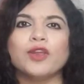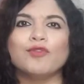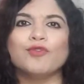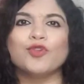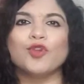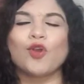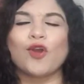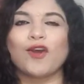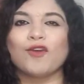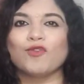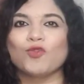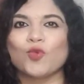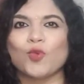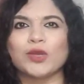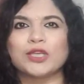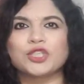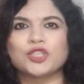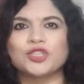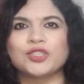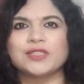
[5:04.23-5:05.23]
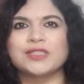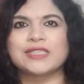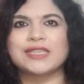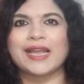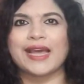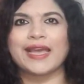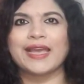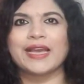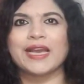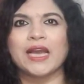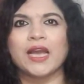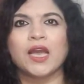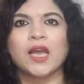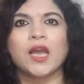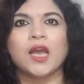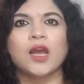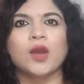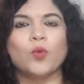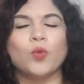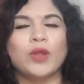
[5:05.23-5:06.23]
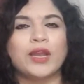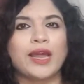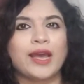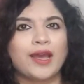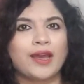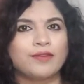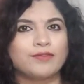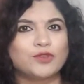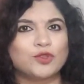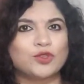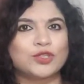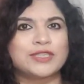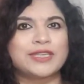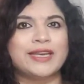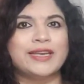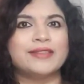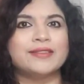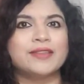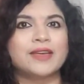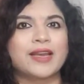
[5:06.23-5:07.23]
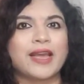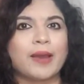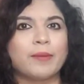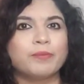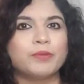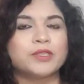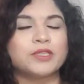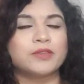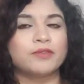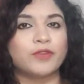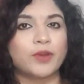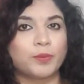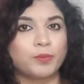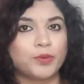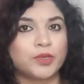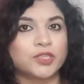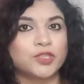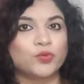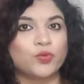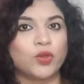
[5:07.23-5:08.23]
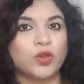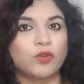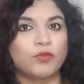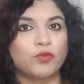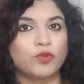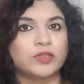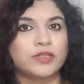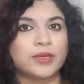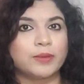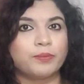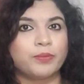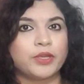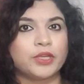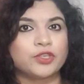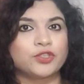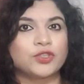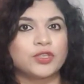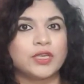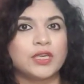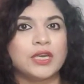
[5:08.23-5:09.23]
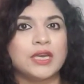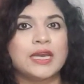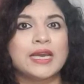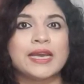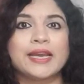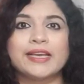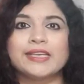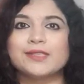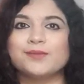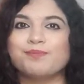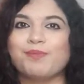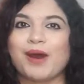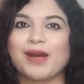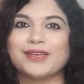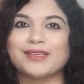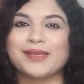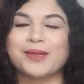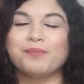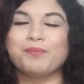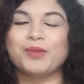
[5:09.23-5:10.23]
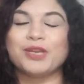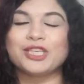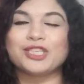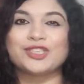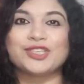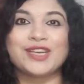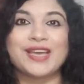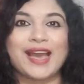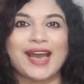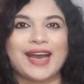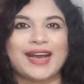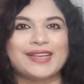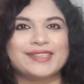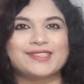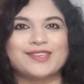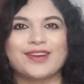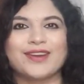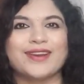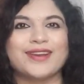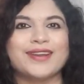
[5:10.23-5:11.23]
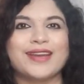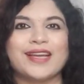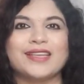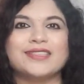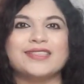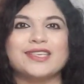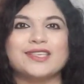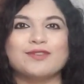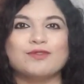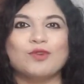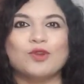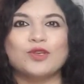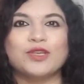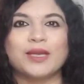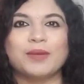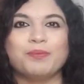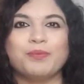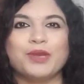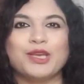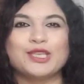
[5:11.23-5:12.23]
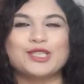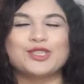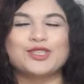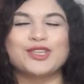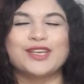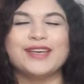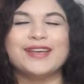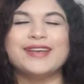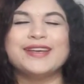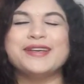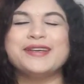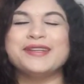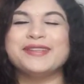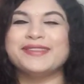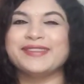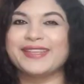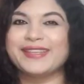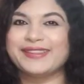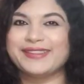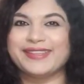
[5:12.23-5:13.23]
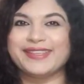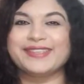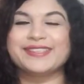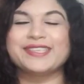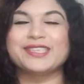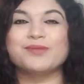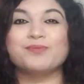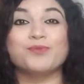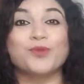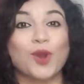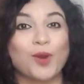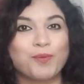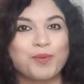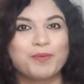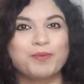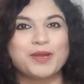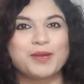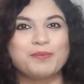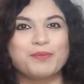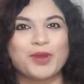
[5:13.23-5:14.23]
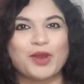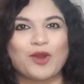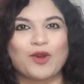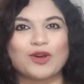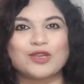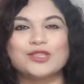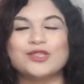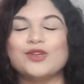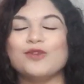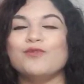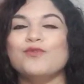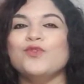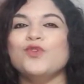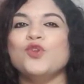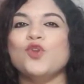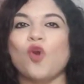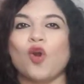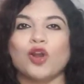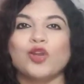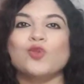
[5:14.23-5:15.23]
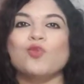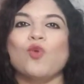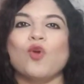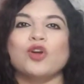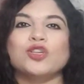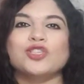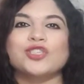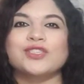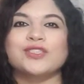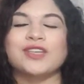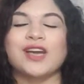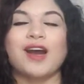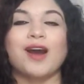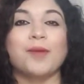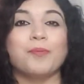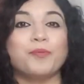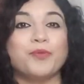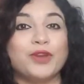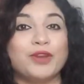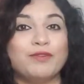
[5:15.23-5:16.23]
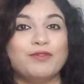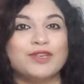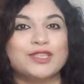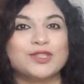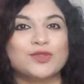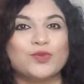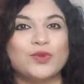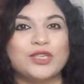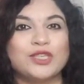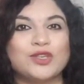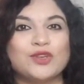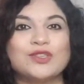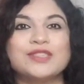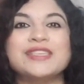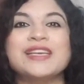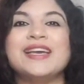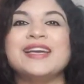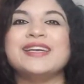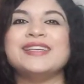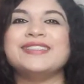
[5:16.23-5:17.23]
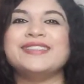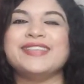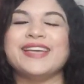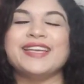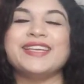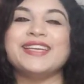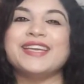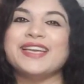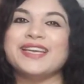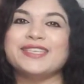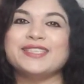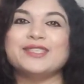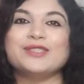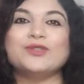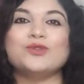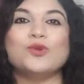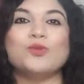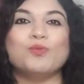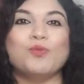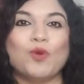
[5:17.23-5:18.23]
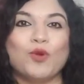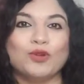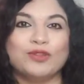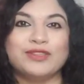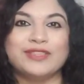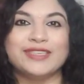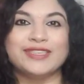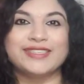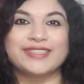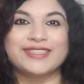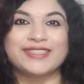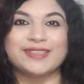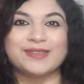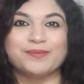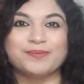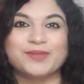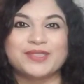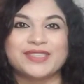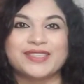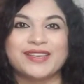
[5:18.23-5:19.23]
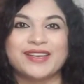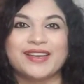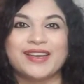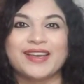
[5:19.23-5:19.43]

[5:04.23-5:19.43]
if you have questions like, will I have to stay in the campus if I'm pursuing a full-time PhD? Is part-time PhD as recognized as full-time PhD? Then this is probably because you've not watched our previous videos dedicated to both these terms.